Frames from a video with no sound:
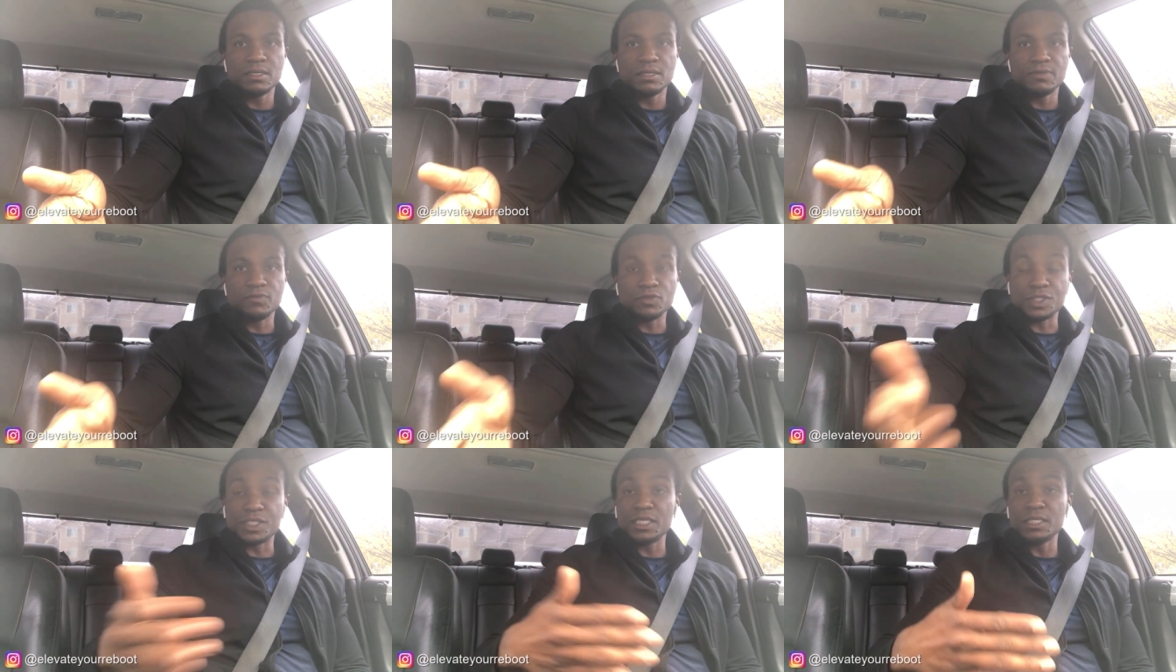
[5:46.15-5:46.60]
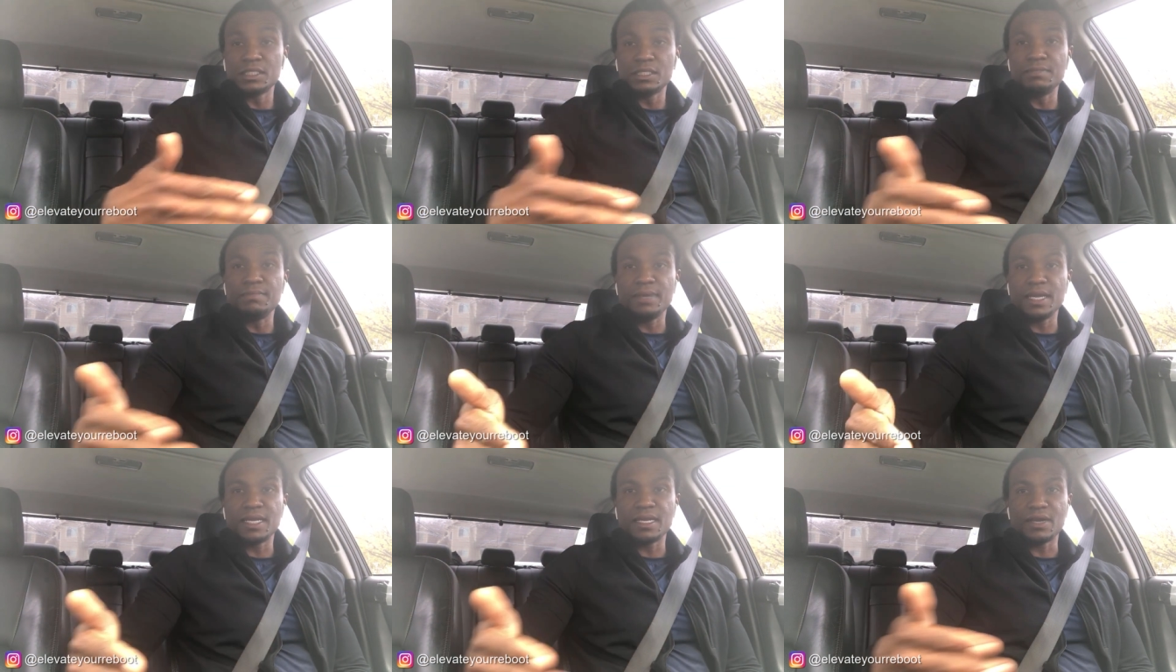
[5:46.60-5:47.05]
for
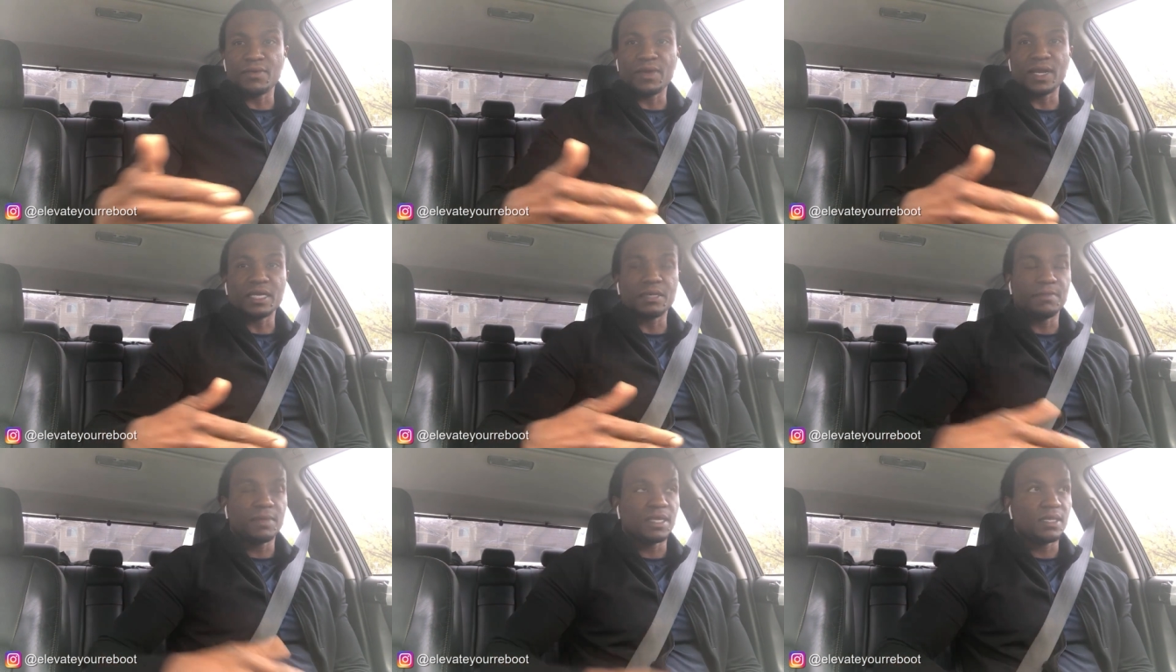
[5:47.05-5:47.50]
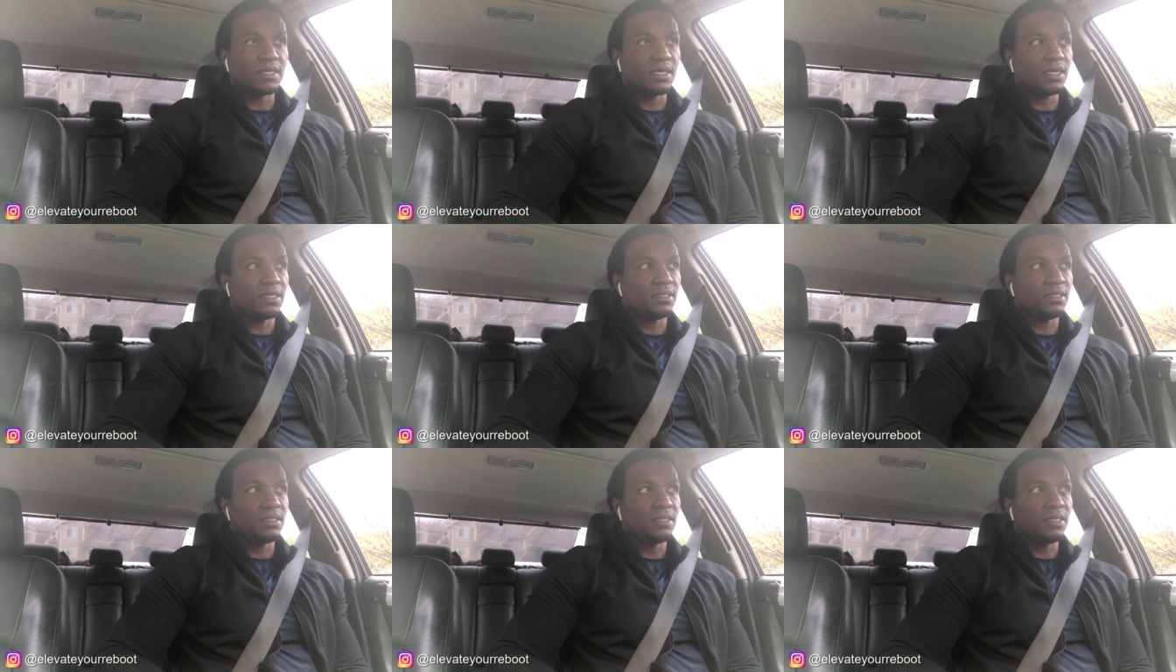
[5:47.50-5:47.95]
certain men, I recommend
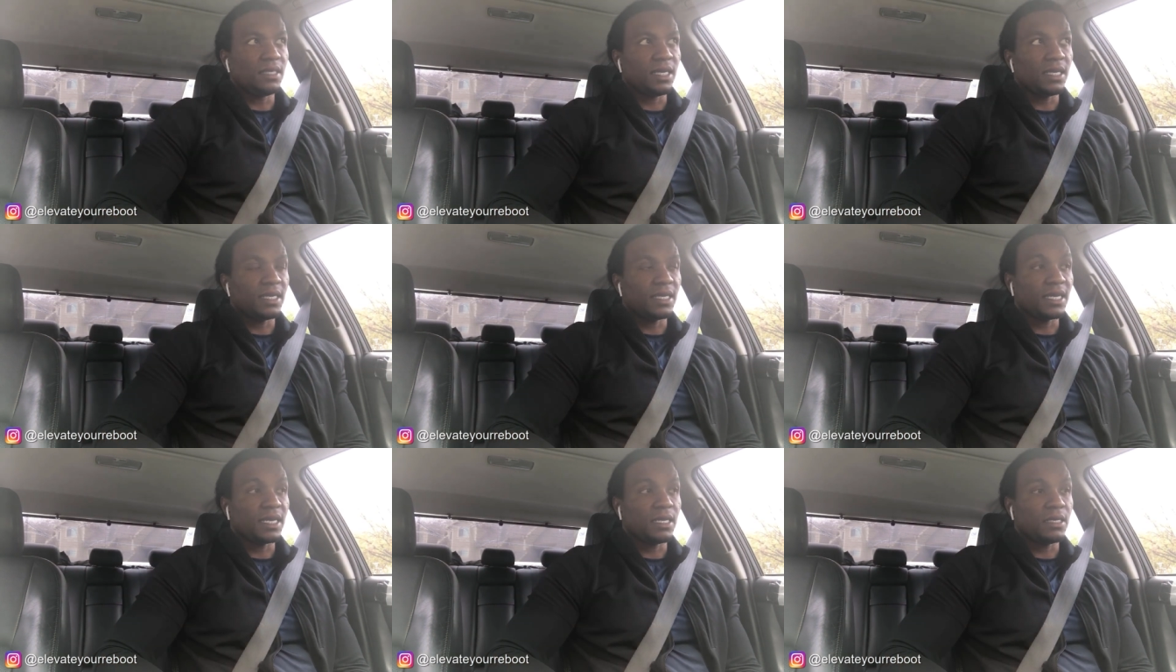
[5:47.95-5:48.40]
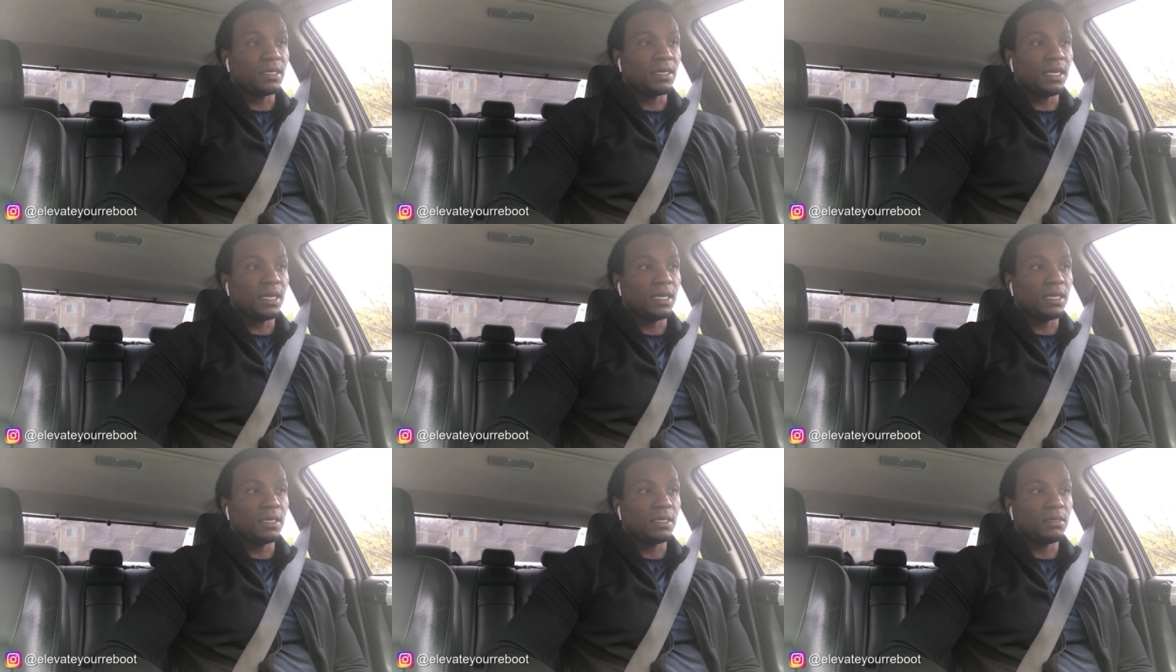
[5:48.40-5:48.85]
that they get
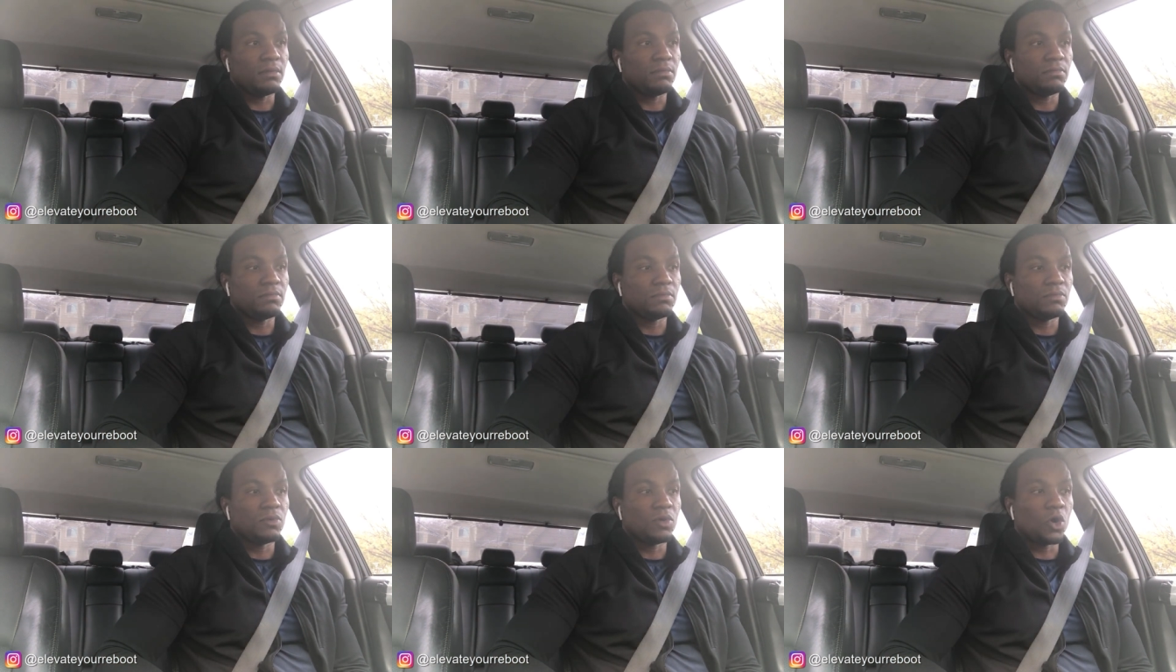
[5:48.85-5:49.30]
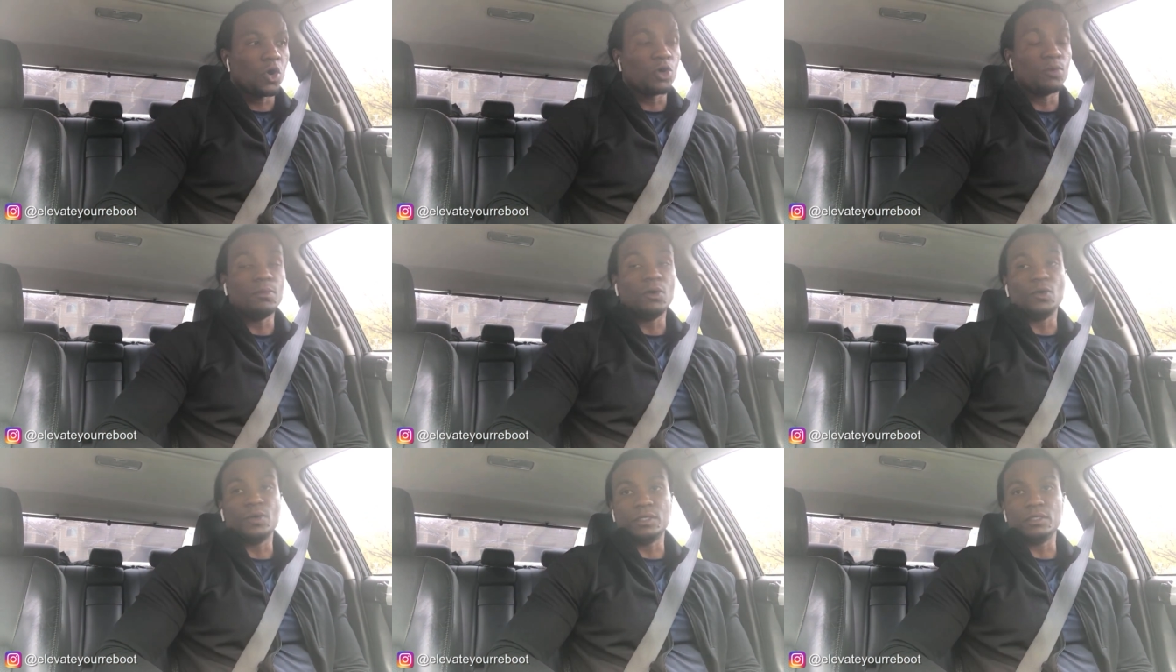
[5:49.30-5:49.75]
a
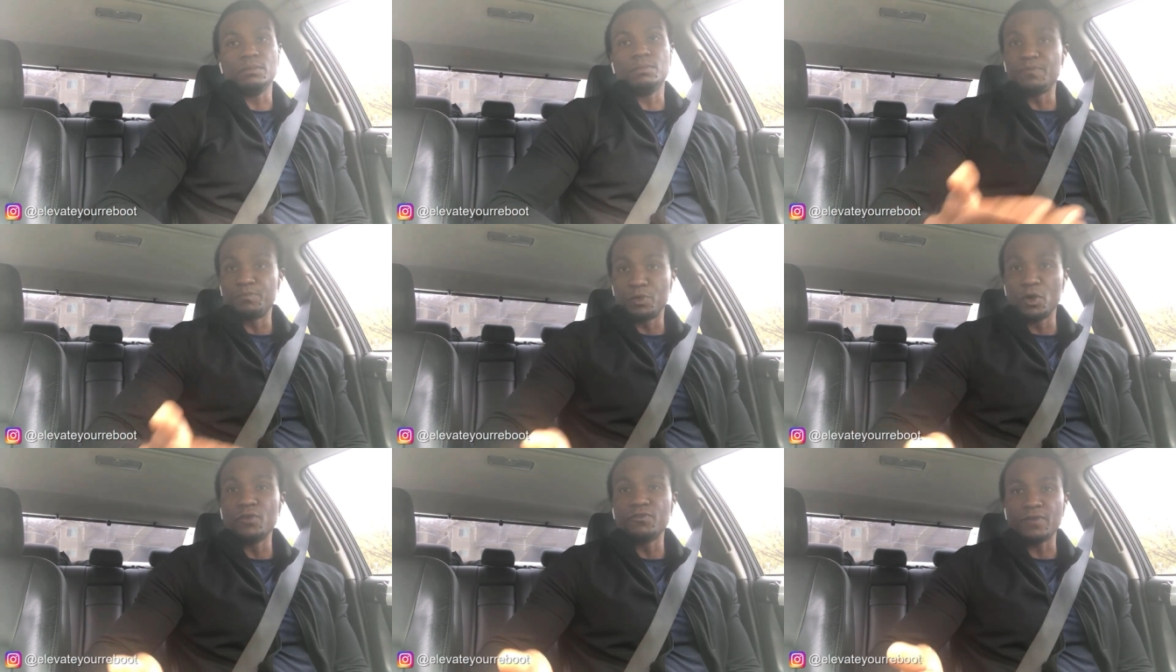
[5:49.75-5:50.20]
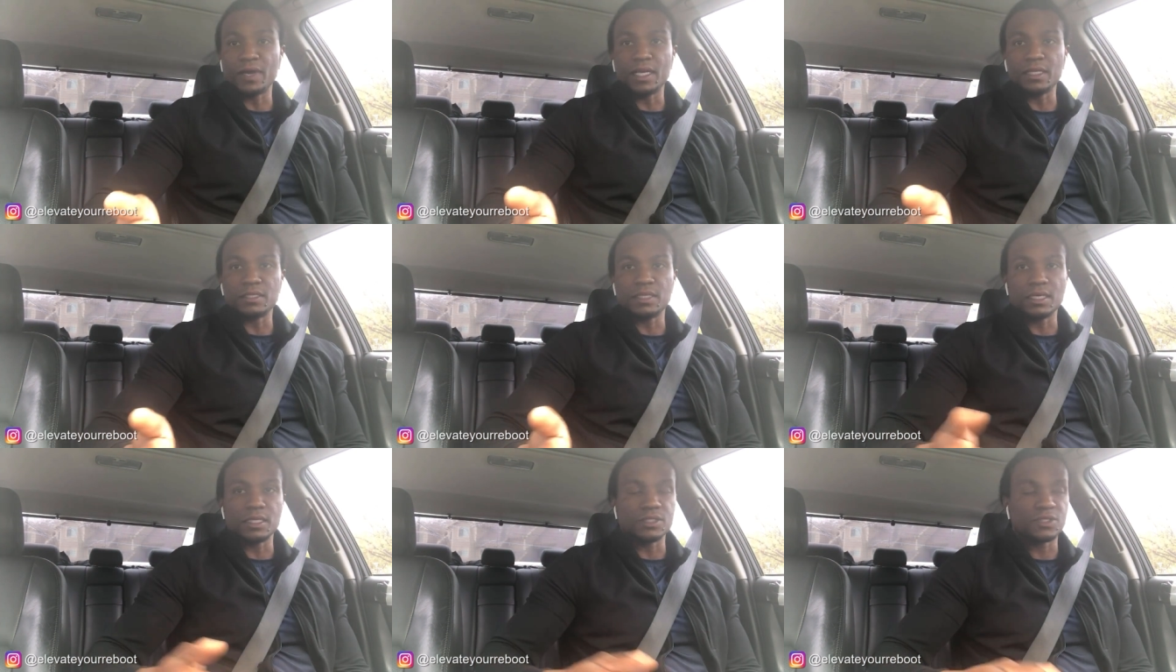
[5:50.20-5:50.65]
hormonal
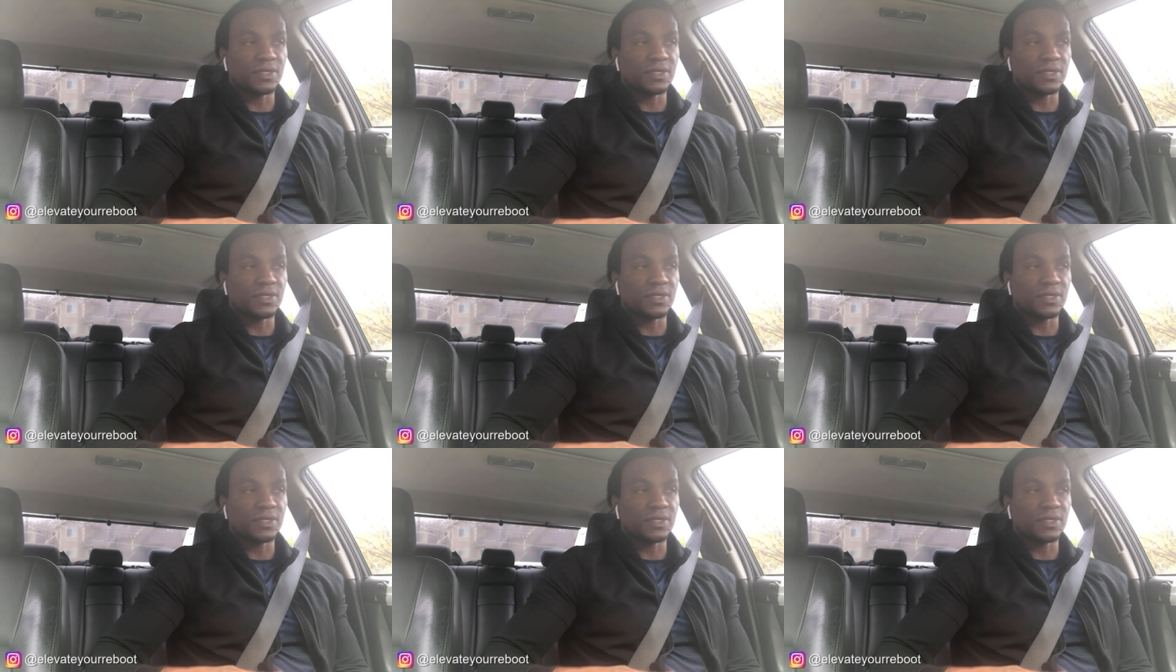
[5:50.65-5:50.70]
profile done.